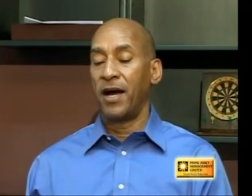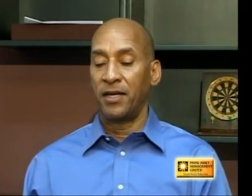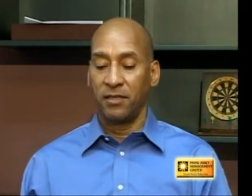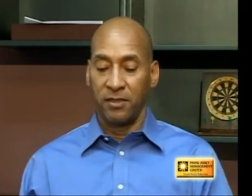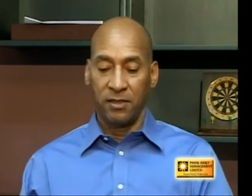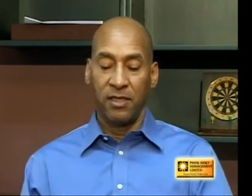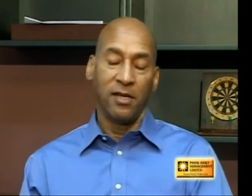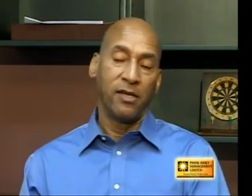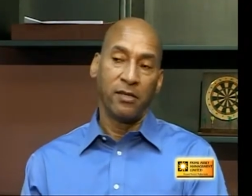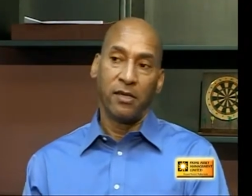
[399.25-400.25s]
and
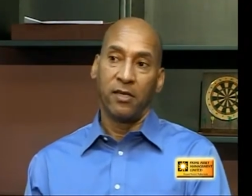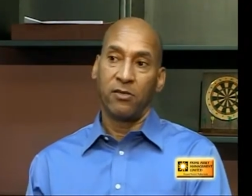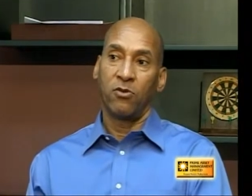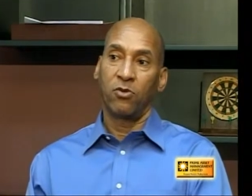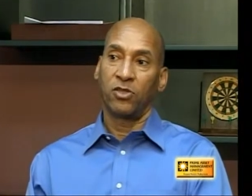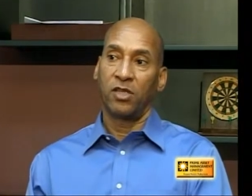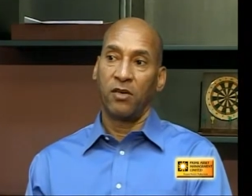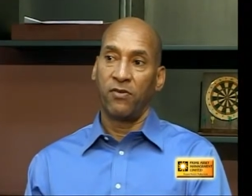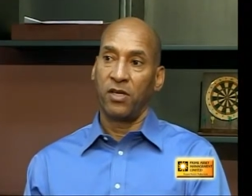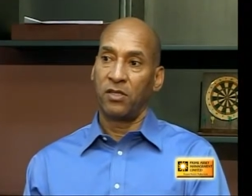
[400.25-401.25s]
delineate those
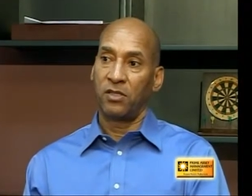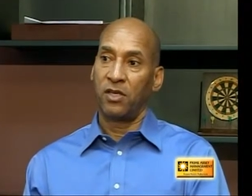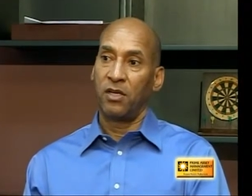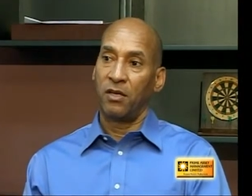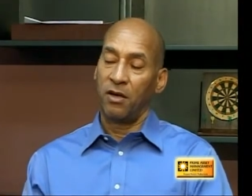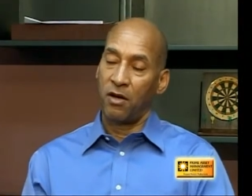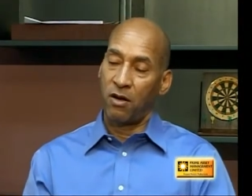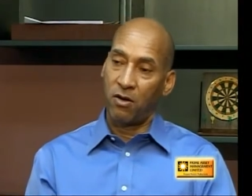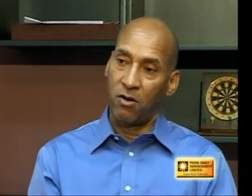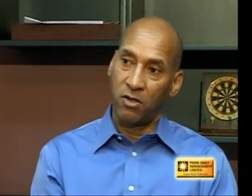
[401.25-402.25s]
savings
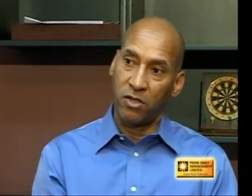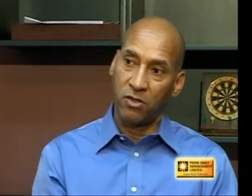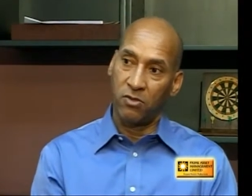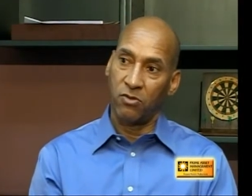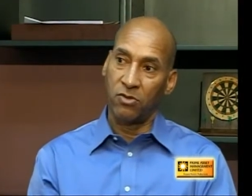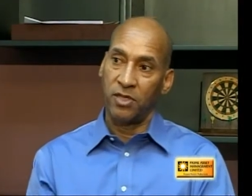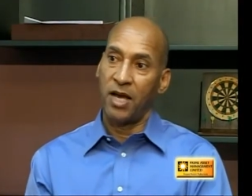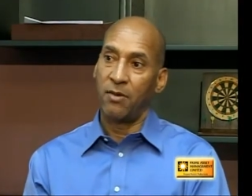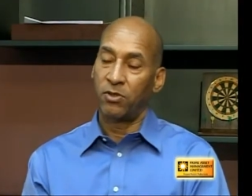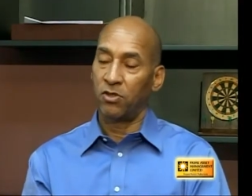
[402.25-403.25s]
according to
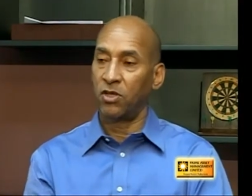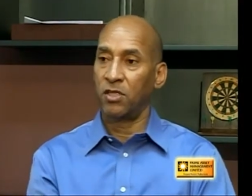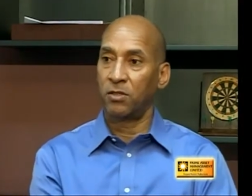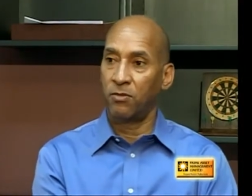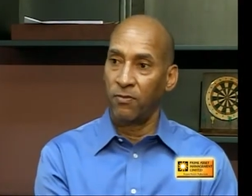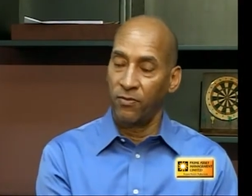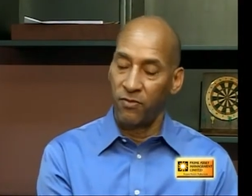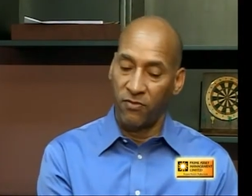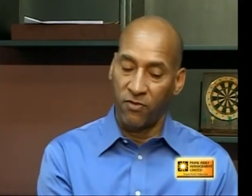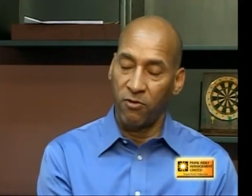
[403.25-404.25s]
type, such as
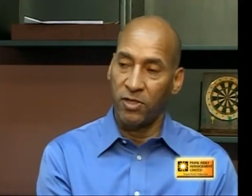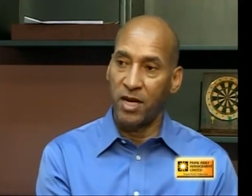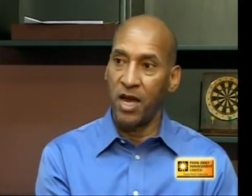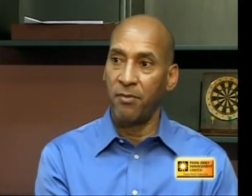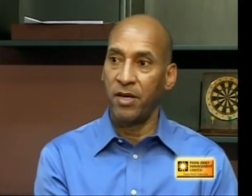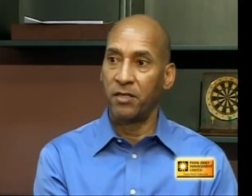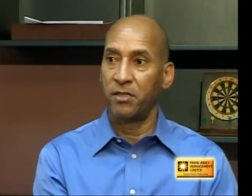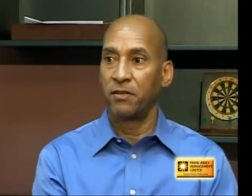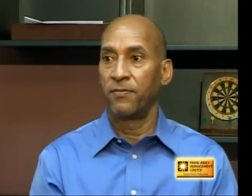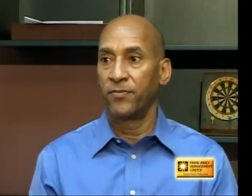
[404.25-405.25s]
for
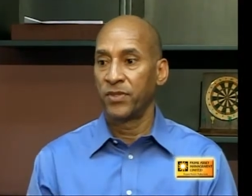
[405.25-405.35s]
retirement,